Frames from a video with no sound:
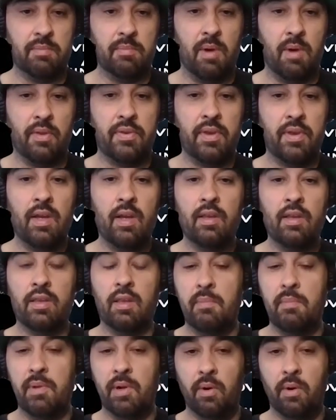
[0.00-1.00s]
the month,
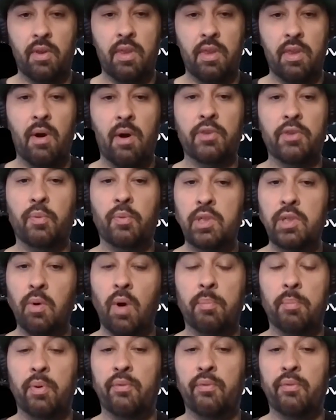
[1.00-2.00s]
the middle of the month, we do
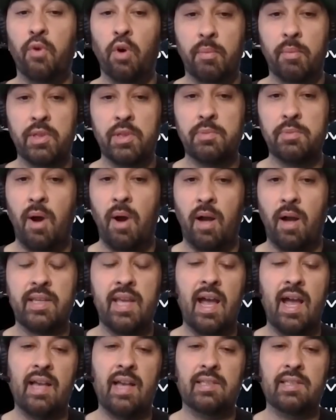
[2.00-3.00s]
our performance
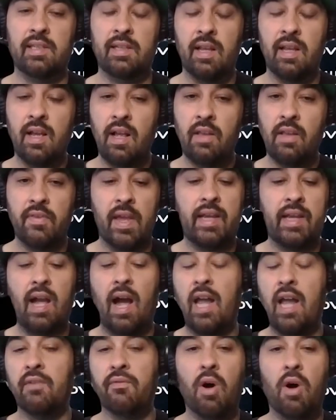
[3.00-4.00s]
podcast, and they
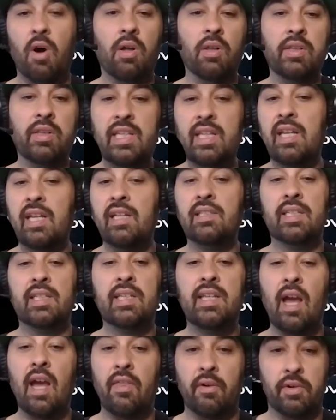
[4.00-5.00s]
kind of all lead in
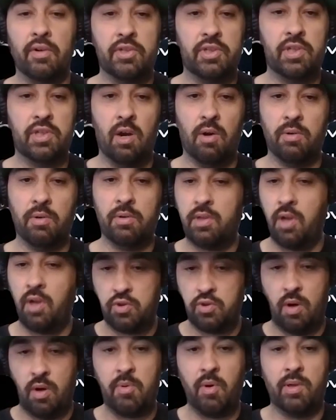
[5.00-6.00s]
together. So
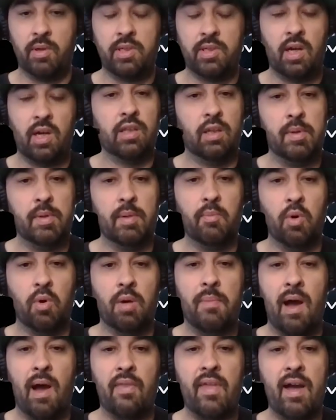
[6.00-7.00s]
Coach Robb, you want to talk a little bit more
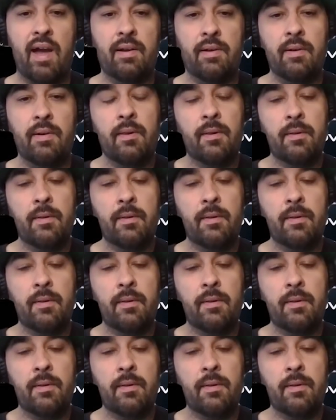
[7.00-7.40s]
about that?